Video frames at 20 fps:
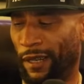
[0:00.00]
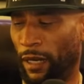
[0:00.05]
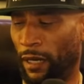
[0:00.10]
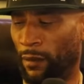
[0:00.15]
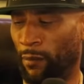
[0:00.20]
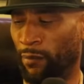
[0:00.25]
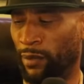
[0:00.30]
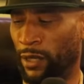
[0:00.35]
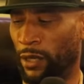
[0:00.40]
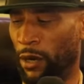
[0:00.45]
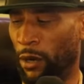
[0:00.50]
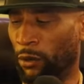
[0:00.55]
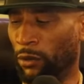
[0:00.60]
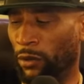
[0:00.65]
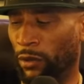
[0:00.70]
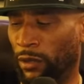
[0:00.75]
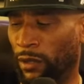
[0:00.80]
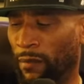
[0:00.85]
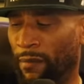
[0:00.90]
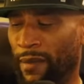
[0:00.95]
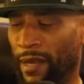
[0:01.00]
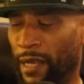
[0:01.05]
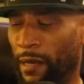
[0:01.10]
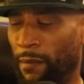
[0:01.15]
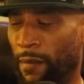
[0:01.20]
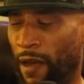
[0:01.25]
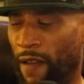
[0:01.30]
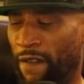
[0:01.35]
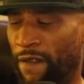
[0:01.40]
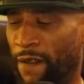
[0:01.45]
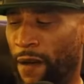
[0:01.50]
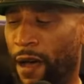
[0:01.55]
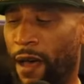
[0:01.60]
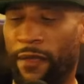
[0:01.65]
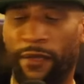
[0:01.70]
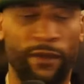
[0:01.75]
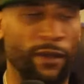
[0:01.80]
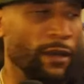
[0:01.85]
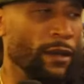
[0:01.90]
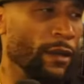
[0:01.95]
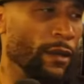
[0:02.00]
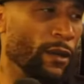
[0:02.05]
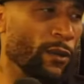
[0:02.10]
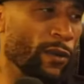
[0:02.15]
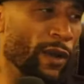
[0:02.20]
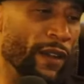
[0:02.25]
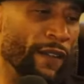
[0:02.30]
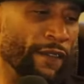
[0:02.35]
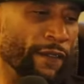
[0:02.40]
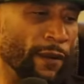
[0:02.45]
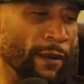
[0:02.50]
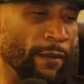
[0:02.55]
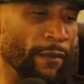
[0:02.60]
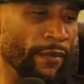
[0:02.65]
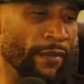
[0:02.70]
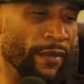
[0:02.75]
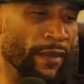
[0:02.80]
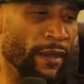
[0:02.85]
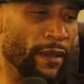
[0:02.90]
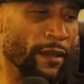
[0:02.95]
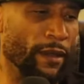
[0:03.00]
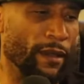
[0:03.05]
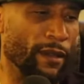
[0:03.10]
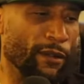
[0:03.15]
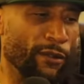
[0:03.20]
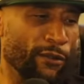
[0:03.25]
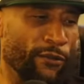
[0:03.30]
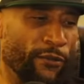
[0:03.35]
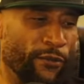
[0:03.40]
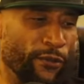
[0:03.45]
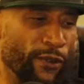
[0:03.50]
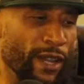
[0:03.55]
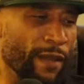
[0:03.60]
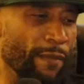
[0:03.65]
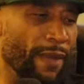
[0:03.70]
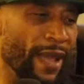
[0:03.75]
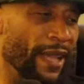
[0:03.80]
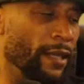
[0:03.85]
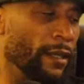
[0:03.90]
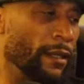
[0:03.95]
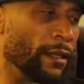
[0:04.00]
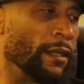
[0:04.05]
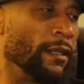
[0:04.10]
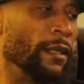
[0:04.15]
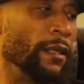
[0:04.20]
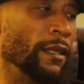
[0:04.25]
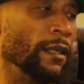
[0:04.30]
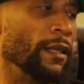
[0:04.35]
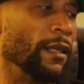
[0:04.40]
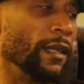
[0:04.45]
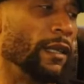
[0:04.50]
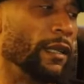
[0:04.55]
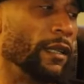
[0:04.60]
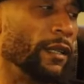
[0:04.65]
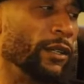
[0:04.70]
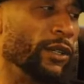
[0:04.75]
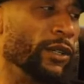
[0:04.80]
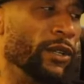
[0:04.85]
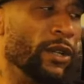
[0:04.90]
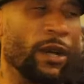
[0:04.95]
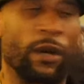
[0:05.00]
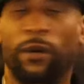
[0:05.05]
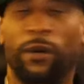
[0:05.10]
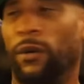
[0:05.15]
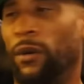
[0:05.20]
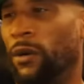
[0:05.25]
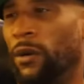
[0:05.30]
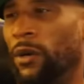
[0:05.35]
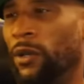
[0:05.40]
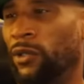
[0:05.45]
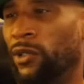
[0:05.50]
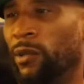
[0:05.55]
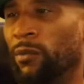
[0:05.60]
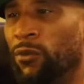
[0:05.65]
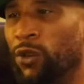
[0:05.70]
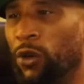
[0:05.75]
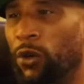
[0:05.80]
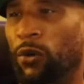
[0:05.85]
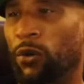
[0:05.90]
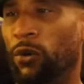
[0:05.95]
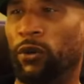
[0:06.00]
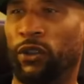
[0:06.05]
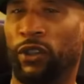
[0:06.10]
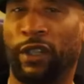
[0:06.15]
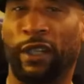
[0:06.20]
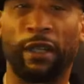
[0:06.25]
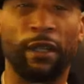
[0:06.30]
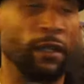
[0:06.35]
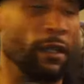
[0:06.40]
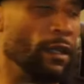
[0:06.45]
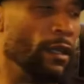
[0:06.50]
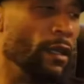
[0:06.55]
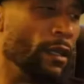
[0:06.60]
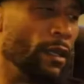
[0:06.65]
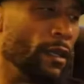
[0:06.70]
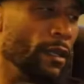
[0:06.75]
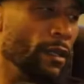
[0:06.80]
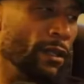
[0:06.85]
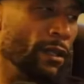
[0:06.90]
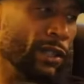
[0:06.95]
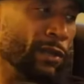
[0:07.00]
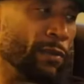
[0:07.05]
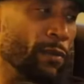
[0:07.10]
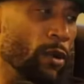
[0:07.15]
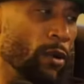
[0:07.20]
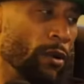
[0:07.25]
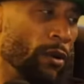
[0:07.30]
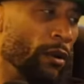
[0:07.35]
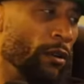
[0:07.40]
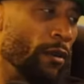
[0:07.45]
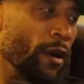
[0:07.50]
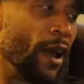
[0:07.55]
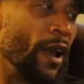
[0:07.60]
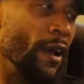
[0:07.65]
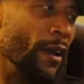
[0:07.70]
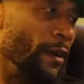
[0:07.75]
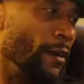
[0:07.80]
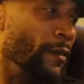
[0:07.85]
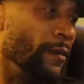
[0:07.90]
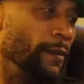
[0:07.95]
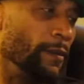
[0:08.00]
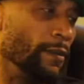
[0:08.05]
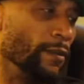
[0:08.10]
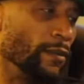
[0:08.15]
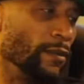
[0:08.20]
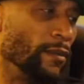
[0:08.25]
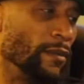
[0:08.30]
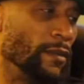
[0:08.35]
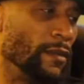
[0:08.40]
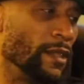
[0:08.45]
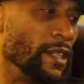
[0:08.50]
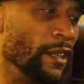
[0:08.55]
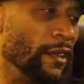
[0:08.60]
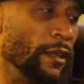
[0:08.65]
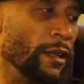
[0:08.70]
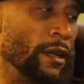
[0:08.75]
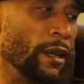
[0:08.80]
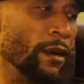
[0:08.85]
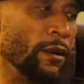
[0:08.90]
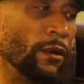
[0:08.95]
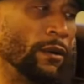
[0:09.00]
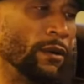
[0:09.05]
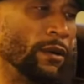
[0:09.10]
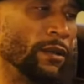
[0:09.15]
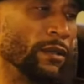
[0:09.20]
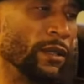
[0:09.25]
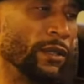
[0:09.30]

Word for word: unbeknownst to me, my father went from freebasing, you know, on some cool shit, to smoking crack, you know,